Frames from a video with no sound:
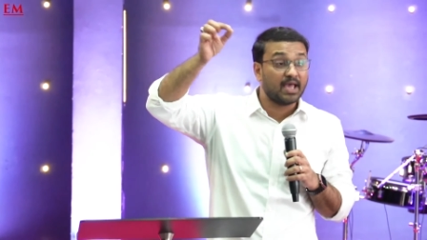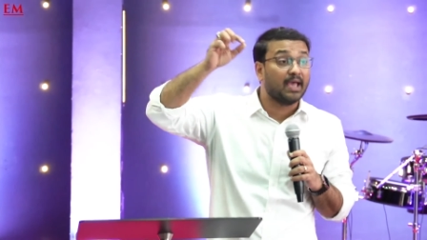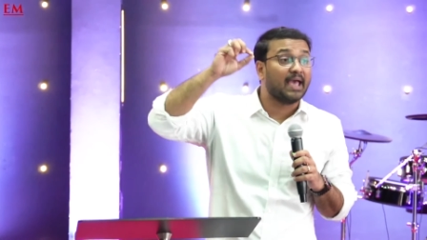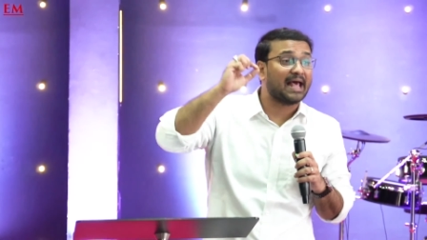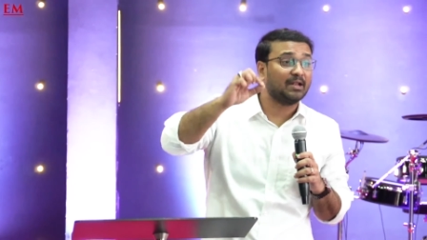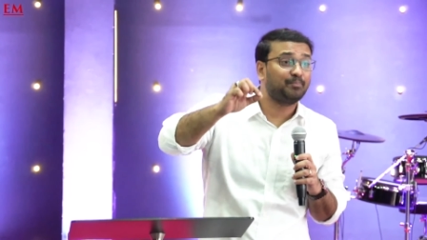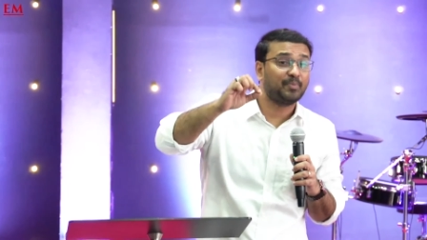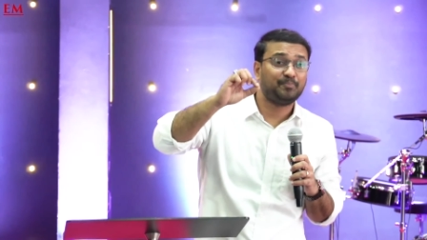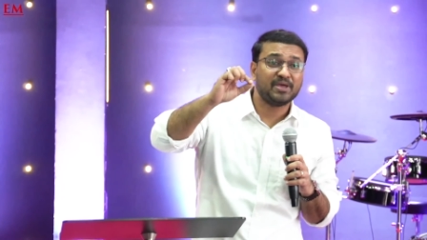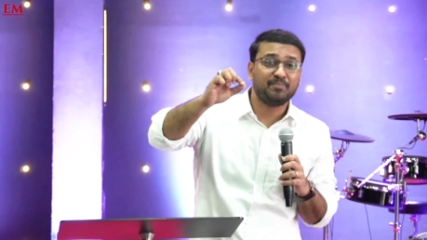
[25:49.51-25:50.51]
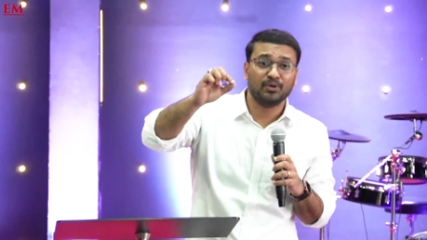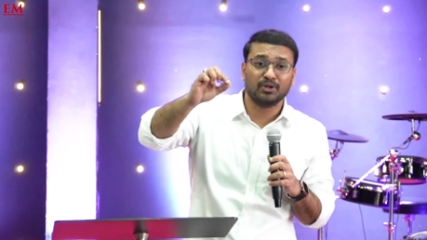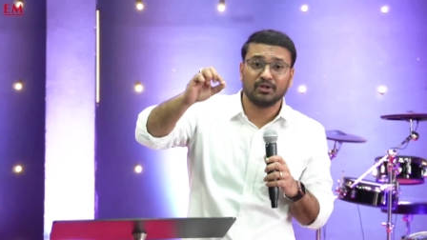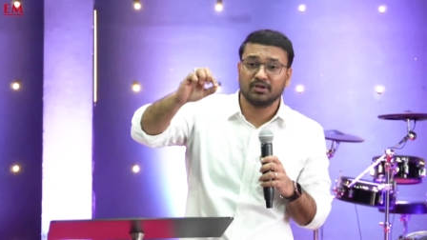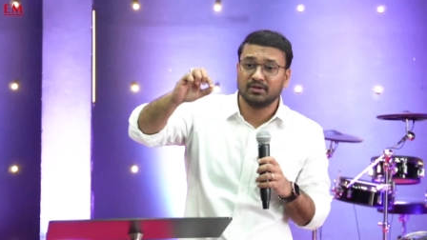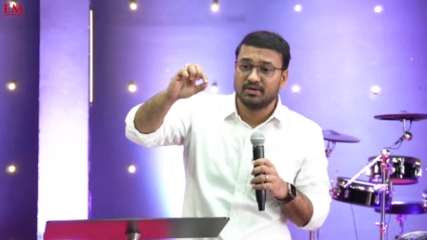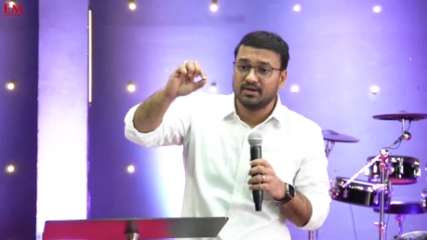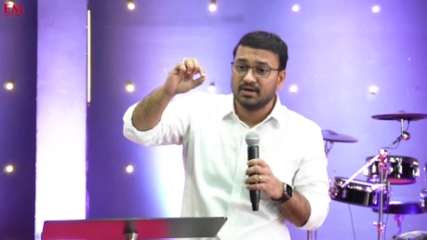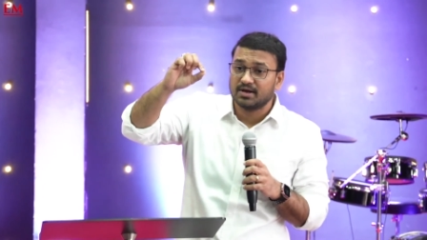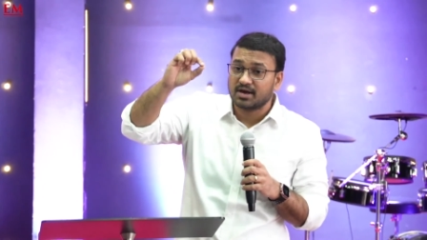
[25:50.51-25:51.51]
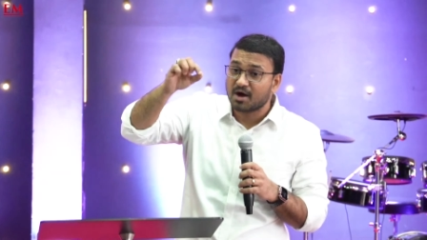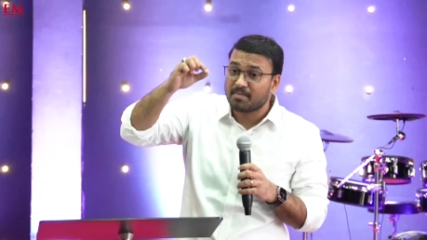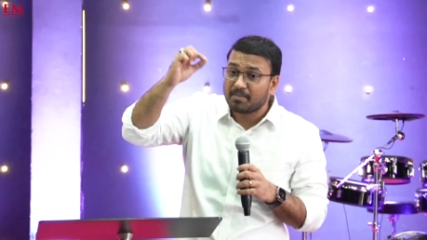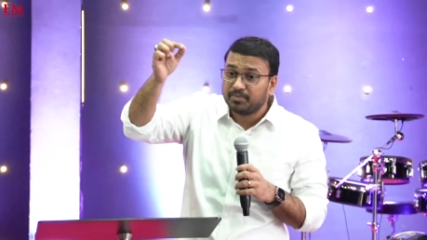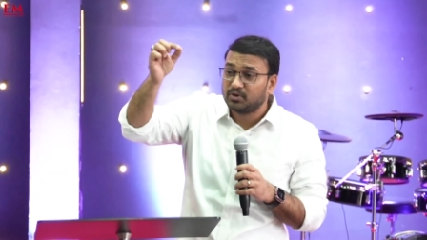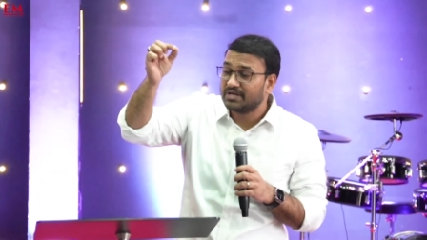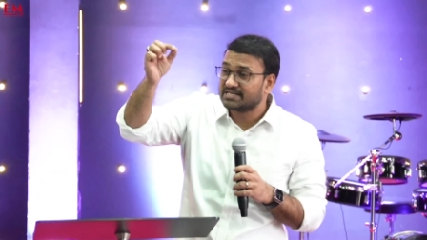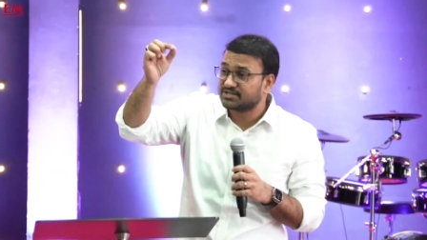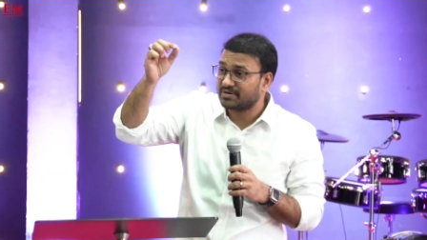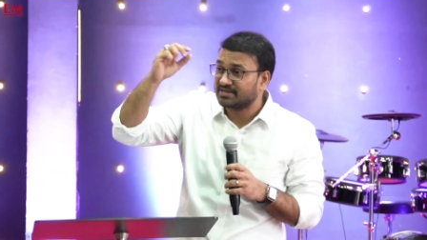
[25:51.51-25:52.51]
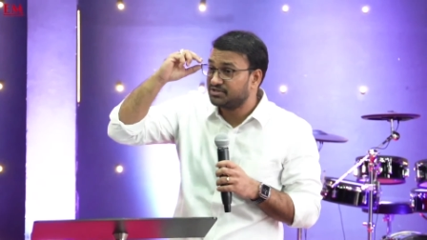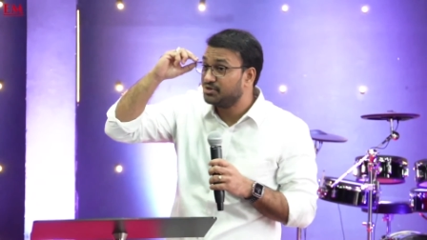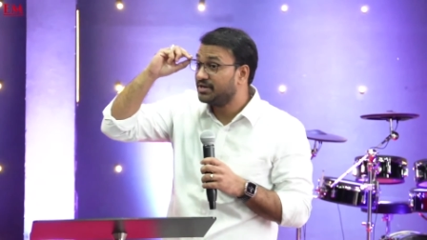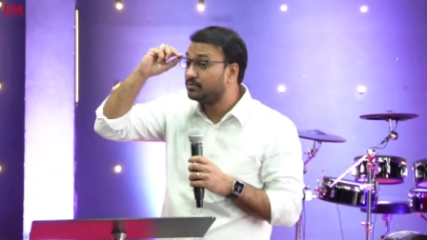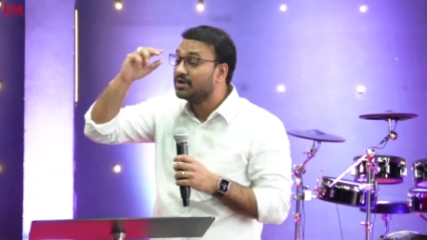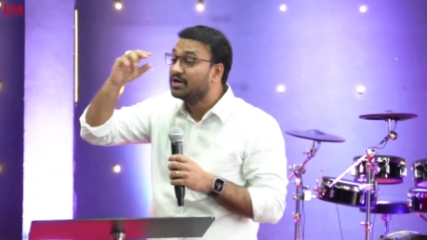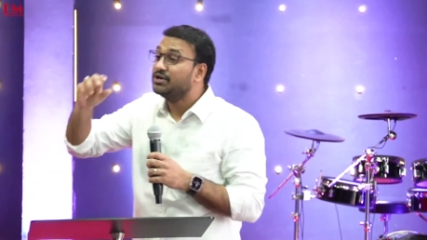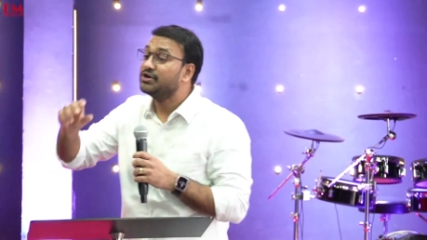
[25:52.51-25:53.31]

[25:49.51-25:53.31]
Help people come up to their strengths. You need, you